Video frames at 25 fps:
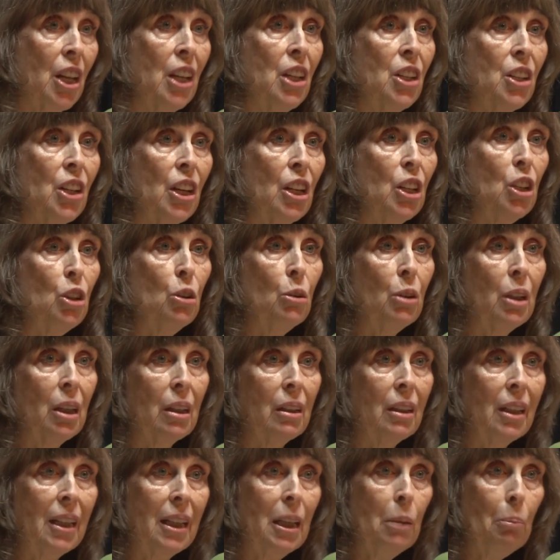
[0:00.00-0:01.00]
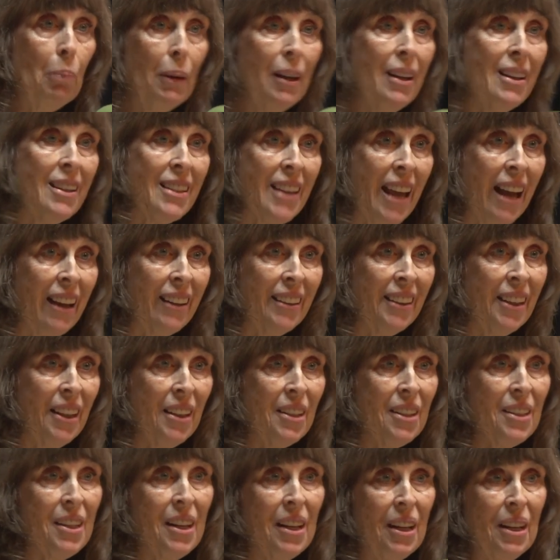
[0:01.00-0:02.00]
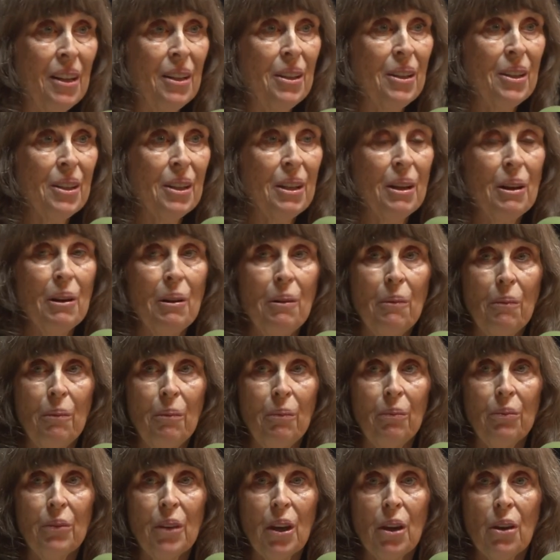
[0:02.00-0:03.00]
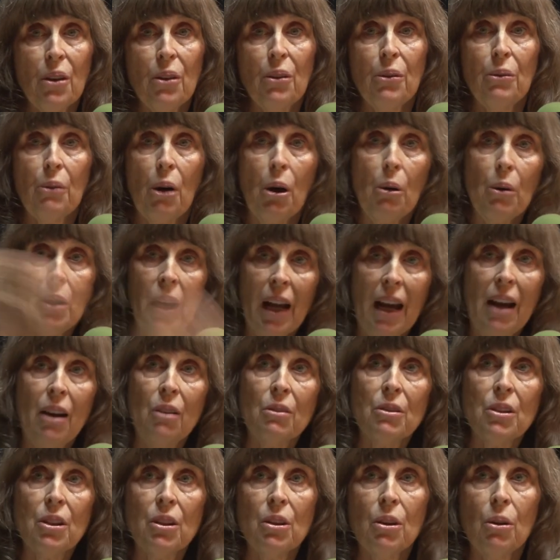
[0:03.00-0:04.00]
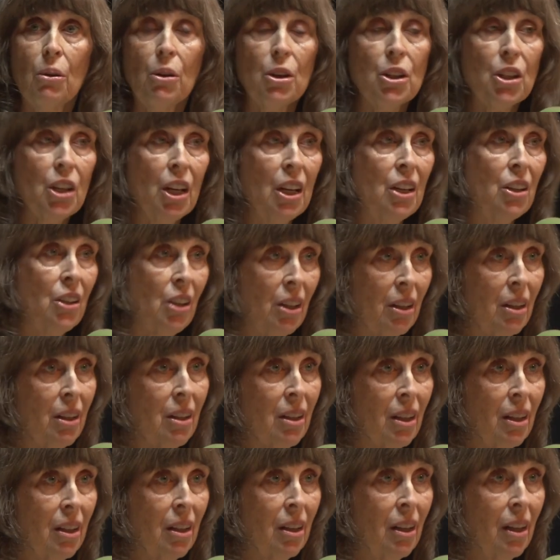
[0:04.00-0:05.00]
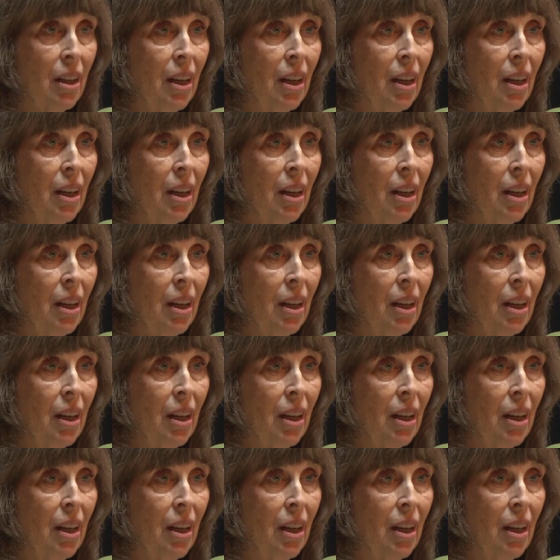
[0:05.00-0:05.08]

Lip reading: change it. You can keep it exactly as it is, throw it out, or change it.